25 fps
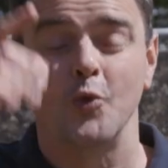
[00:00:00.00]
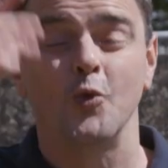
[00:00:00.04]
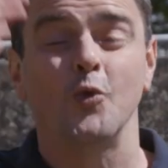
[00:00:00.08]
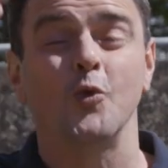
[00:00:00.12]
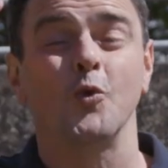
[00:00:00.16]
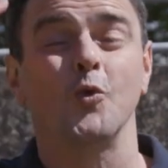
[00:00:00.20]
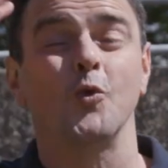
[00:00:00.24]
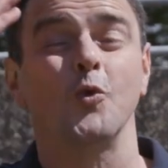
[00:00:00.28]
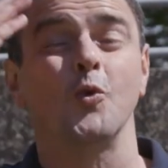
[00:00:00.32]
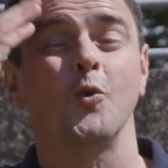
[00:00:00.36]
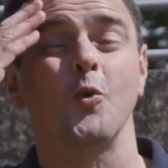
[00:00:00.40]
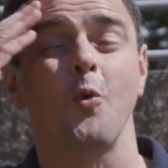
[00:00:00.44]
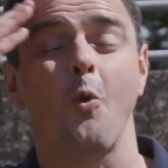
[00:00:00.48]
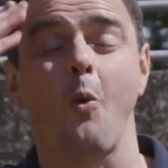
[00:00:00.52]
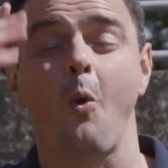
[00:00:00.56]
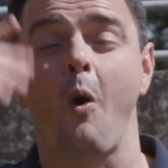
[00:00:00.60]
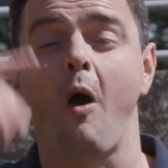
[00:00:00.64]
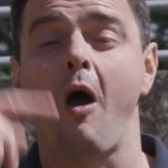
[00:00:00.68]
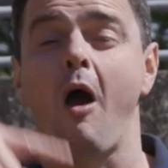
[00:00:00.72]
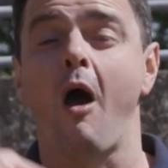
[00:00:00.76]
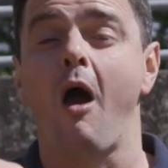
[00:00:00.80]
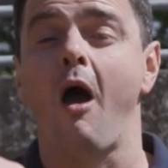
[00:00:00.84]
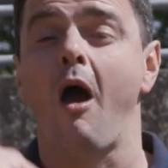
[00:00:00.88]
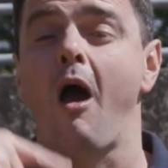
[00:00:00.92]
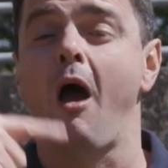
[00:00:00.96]
You all
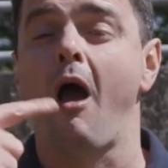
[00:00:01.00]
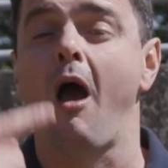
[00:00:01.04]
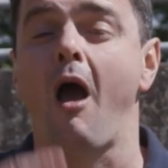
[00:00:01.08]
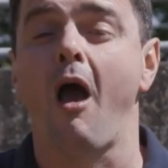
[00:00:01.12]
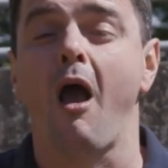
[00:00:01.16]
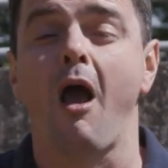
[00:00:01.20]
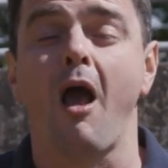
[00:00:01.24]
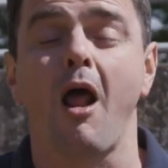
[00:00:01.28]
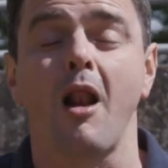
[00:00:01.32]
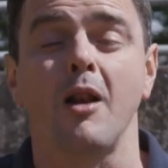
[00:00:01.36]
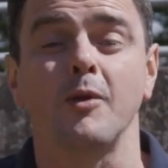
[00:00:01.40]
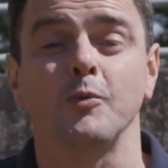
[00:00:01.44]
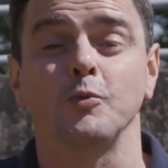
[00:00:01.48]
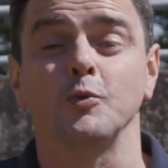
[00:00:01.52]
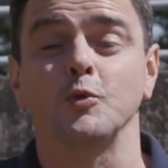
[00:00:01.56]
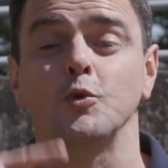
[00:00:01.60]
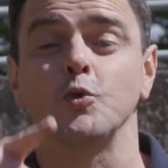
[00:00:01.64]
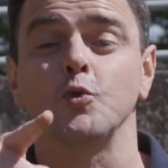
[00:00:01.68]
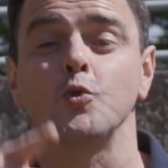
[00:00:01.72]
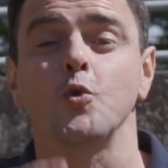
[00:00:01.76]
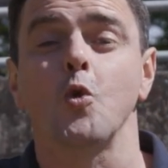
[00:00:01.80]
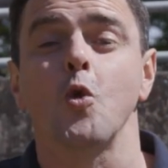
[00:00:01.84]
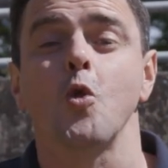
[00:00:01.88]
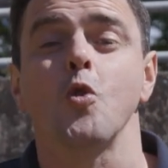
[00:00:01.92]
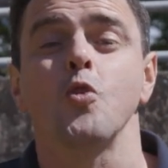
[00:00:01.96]
know that every
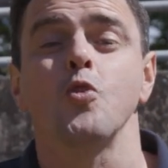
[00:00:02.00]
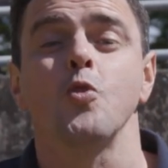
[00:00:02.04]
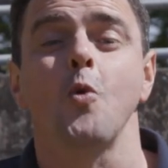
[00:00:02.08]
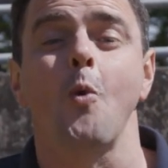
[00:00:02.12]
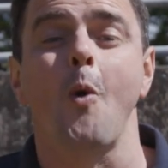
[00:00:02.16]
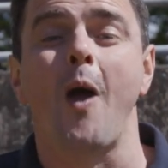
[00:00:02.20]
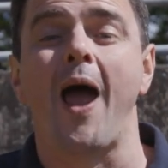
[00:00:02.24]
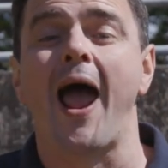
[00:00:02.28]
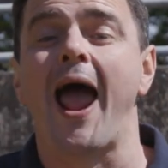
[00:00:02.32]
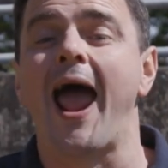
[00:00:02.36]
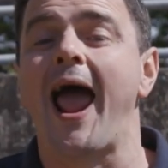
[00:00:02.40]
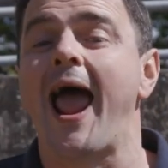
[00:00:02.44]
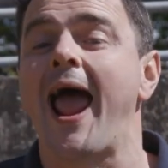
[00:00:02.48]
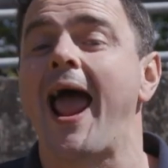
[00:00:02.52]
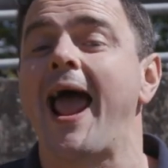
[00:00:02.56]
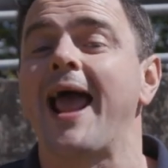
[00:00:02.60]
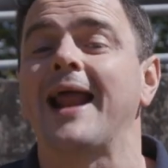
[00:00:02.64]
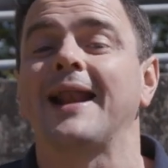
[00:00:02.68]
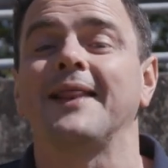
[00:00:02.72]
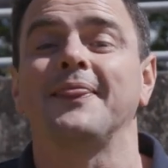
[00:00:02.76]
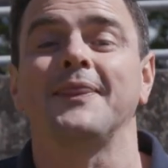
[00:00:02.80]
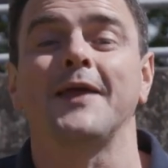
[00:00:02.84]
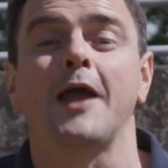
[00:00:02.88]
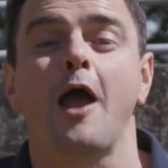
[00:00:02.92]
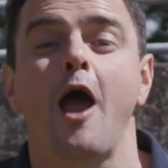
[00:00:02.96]
time you throw something
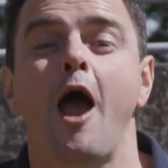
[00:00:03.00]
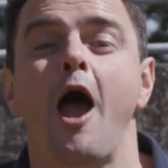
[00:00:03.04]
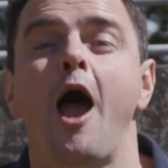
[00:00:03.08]
up,